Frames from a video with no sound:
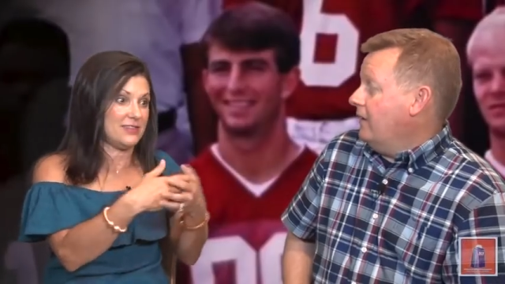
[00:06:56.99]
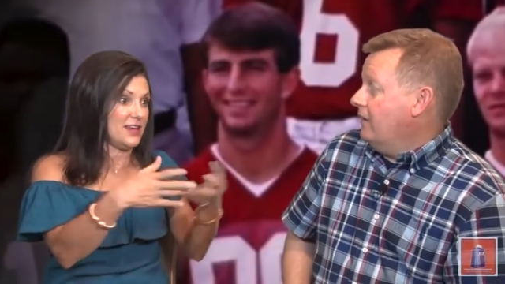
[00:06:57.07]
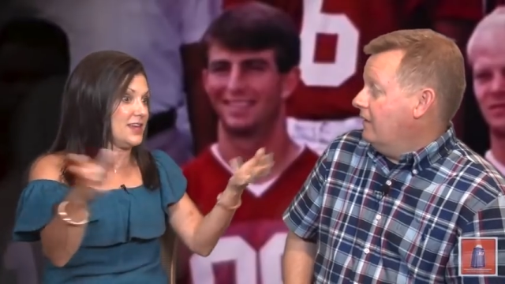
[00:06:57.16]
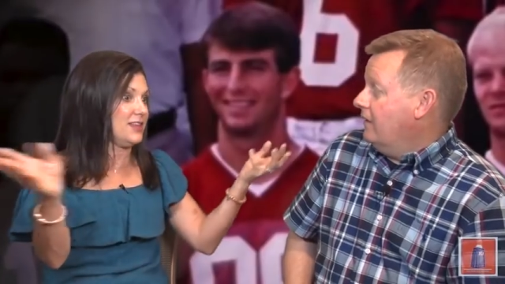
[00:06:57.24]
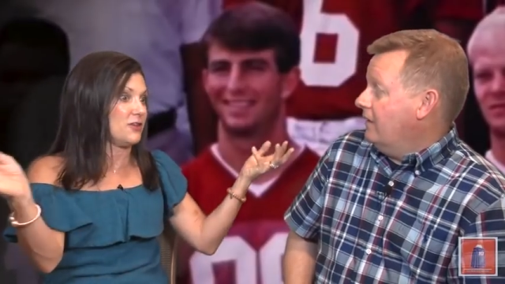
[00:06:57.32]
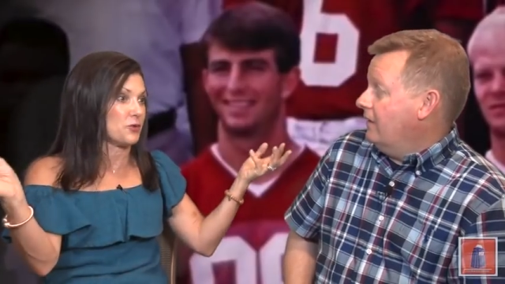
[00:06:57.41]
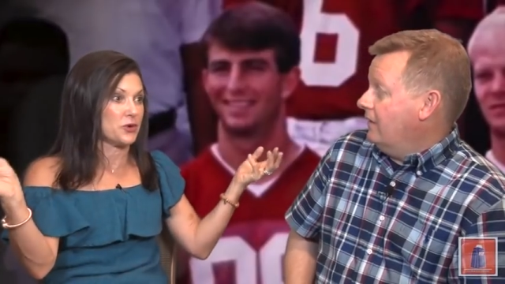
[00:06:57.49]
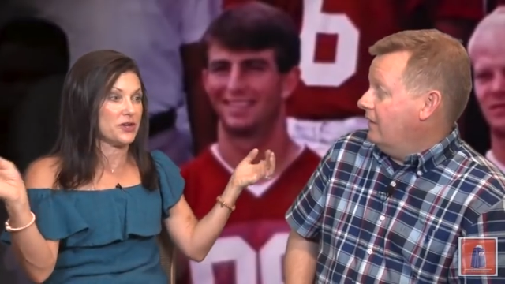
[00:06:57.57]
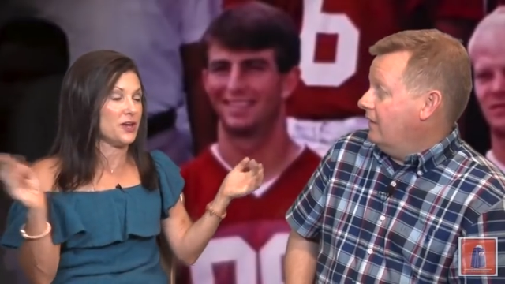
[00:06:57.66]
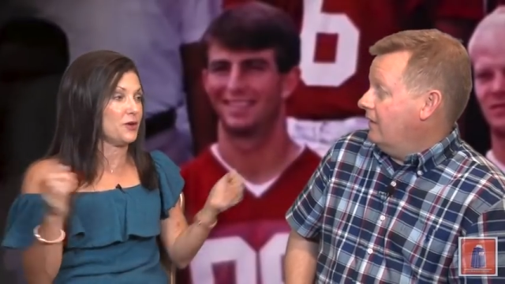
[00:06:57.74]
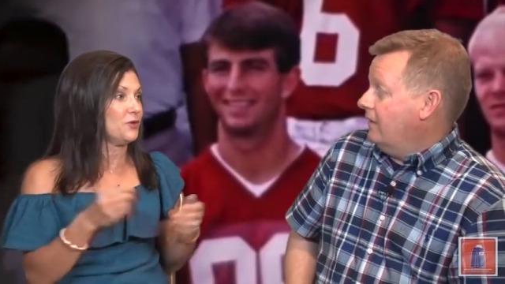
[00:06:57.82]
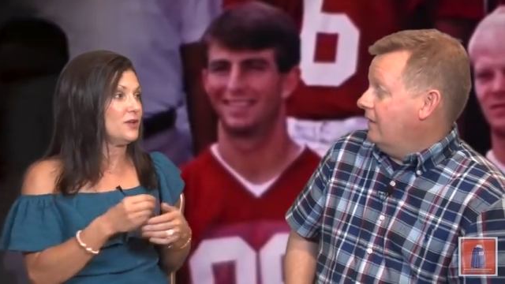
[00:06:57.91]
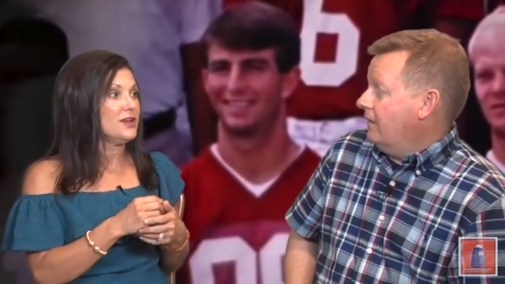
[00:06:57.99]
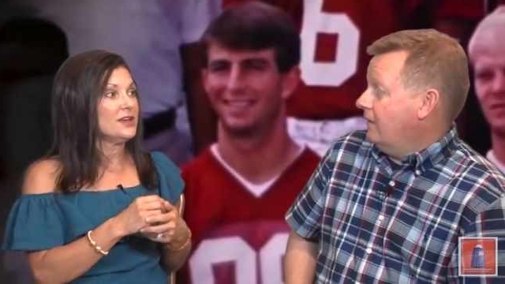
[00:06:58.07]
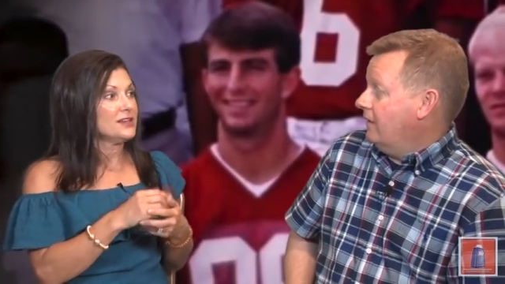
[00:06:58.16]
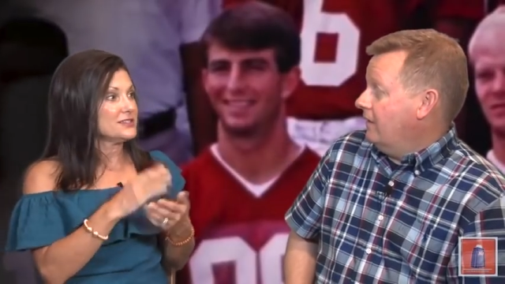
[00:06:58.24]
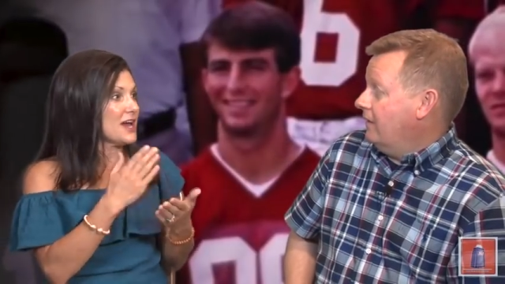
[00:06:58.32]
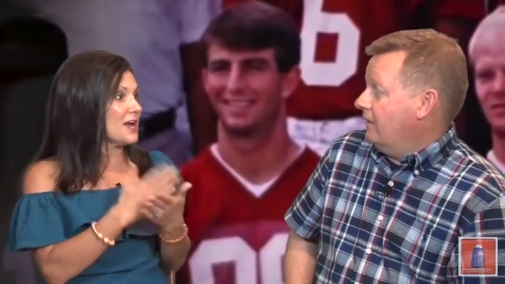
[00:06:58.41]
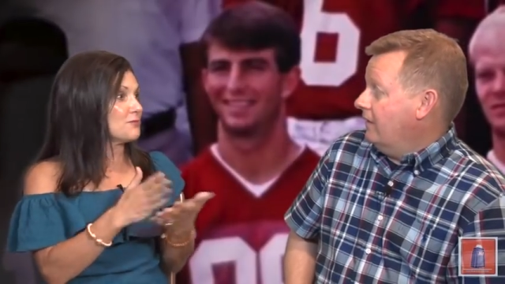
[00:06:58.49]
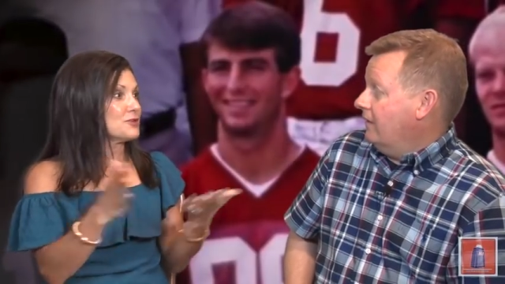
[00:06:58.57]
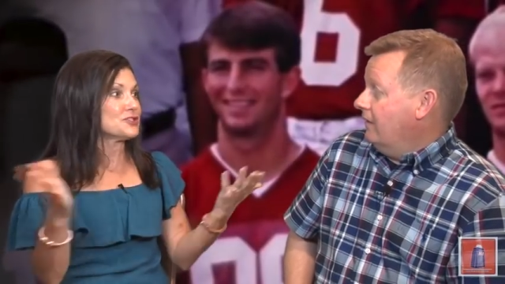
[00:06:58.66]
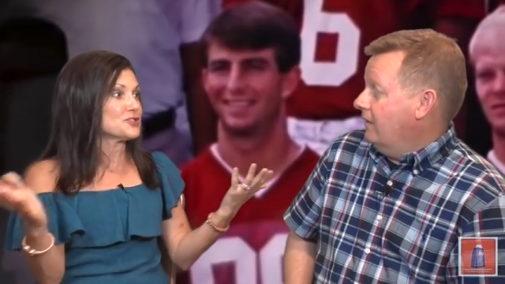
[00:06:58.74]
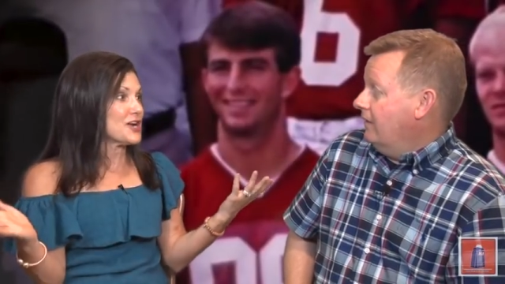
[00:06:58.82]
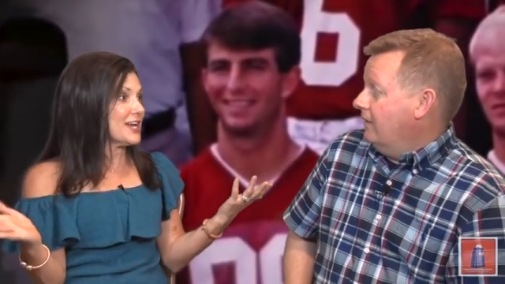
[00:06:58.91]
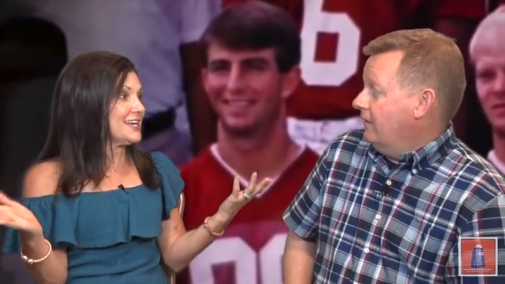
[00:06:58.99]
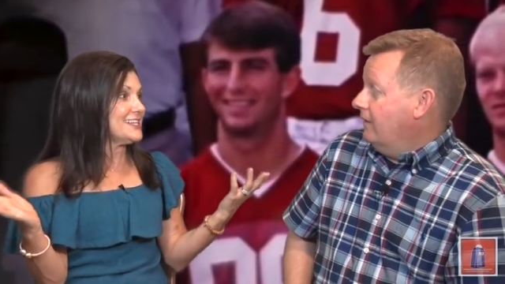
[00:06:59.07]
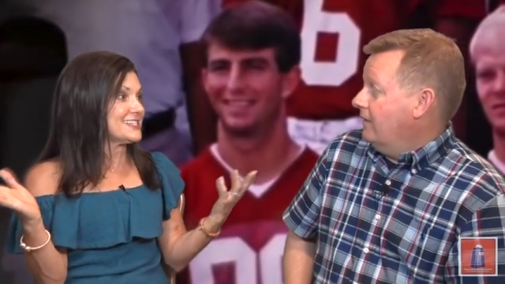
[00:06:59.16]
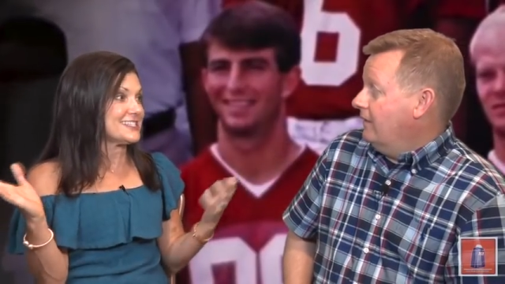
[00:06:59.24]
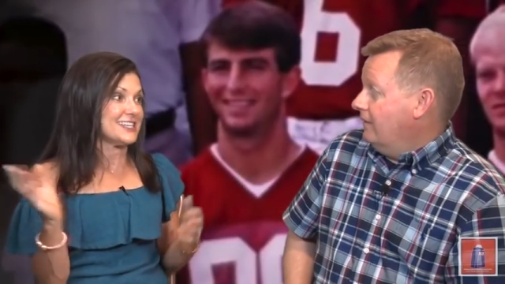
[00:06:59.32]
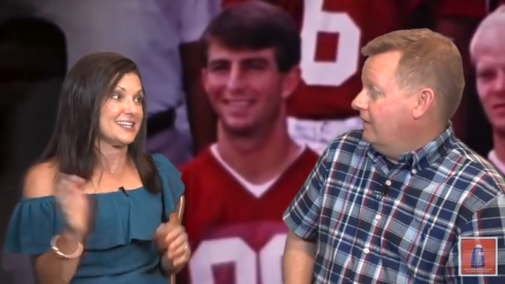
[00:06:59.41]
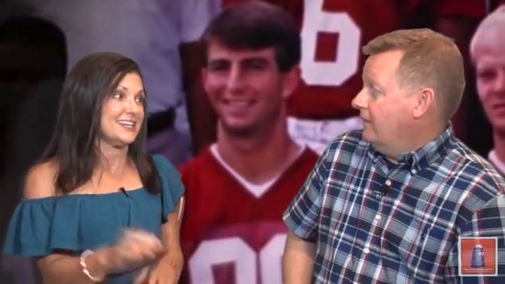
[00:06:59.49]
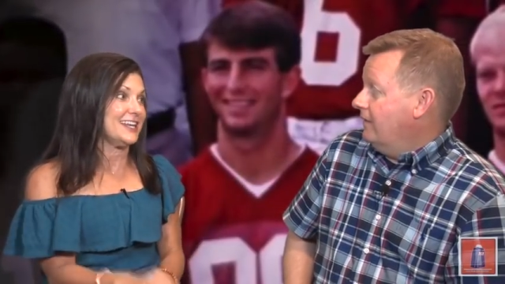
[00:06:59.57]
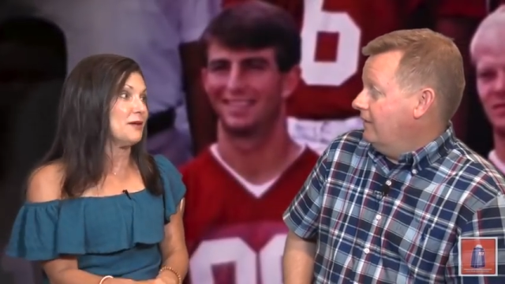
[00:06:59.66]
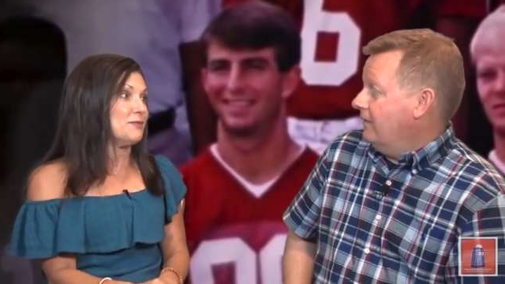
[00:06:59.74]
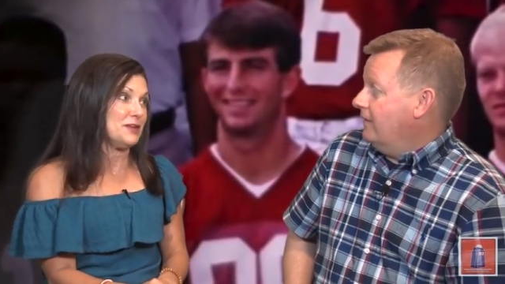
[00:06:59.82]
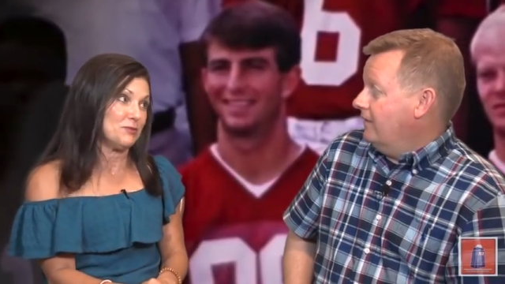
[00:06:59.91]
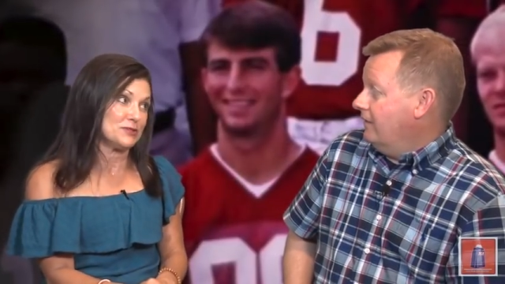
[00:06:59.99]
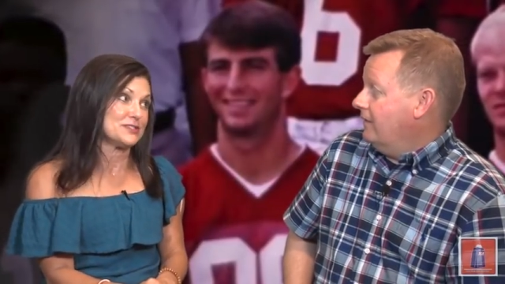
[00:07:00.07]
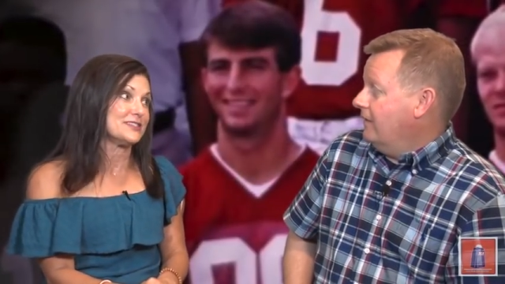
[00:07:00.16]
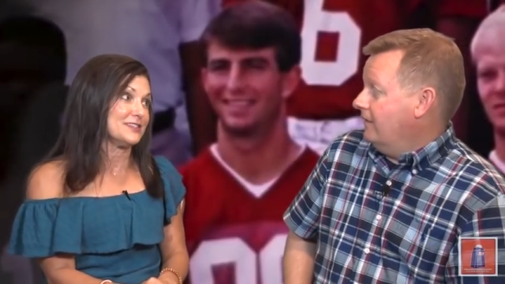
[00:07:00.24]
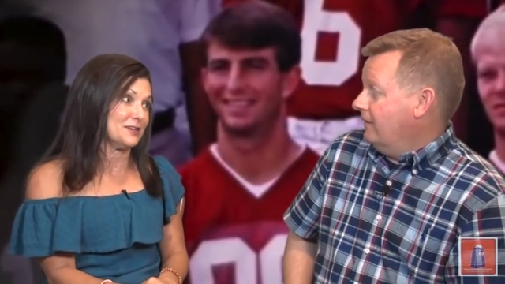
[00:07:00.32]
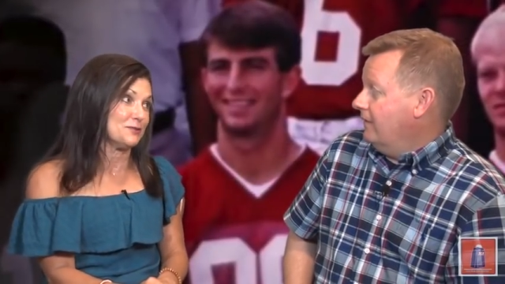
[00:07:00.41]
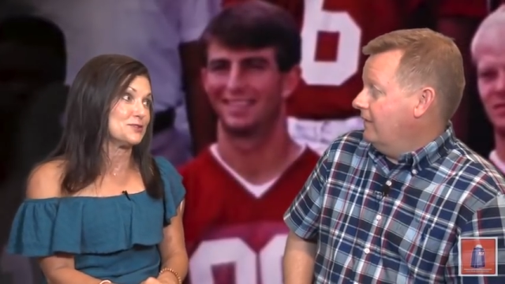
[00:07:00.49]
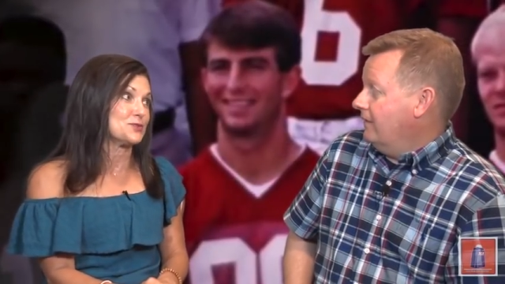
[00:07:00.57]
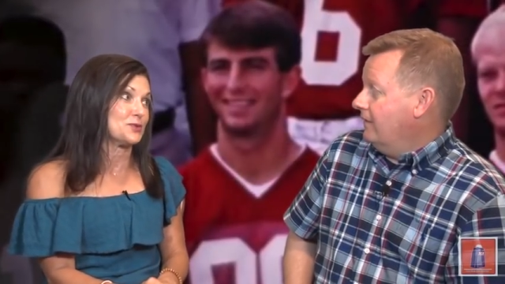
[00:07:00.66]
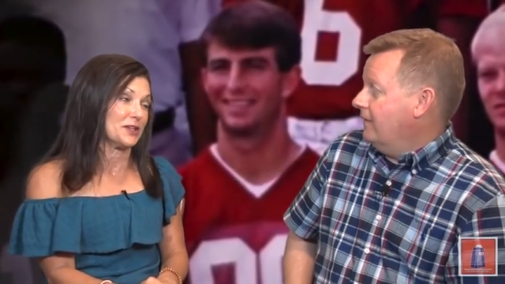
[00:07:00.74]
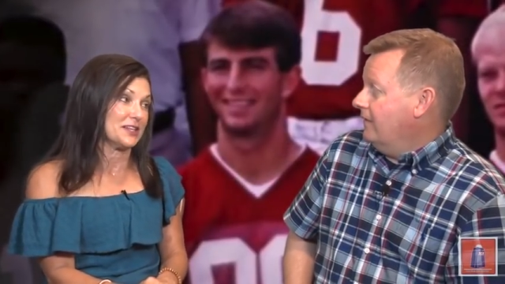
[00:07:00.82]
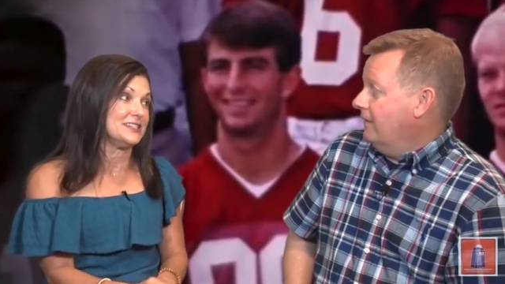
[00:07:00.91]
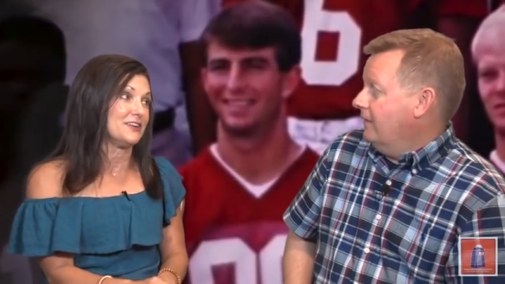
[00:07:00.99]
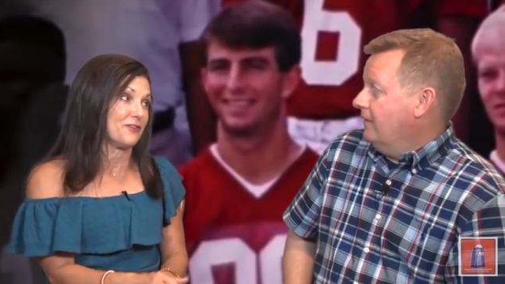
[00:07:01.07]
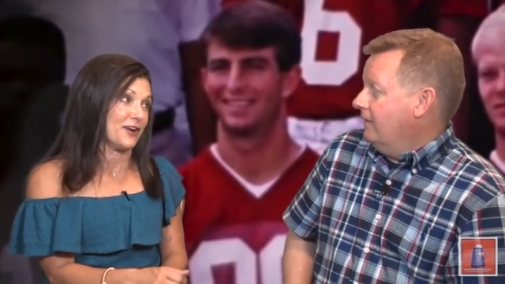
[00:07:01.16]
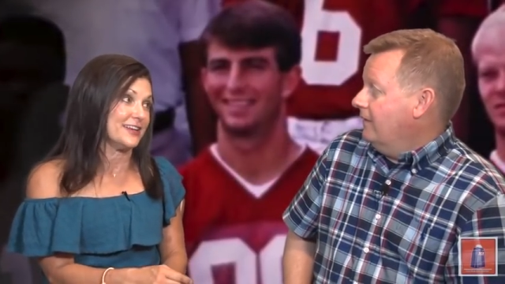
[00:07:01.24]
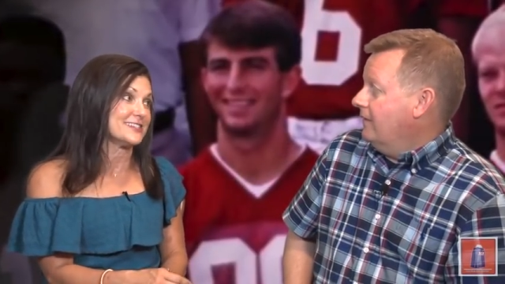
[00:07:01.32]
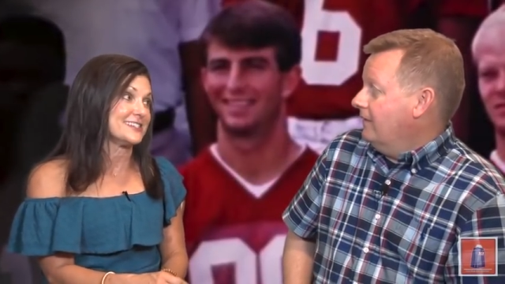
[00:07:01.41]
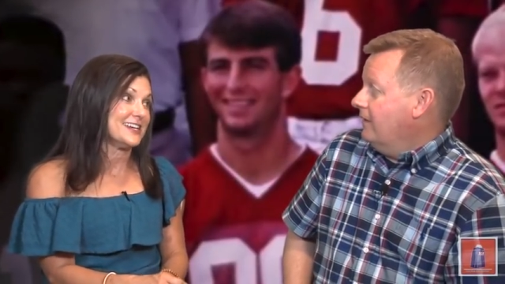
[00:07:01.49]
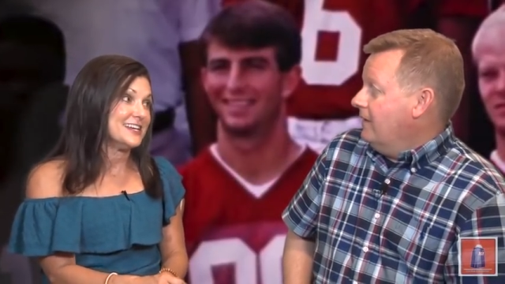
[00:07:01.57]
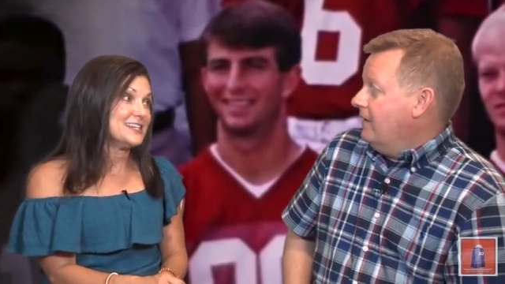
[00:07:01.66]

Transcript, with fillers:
Speaker 1: then there were no time restraints and i mean it was it was really different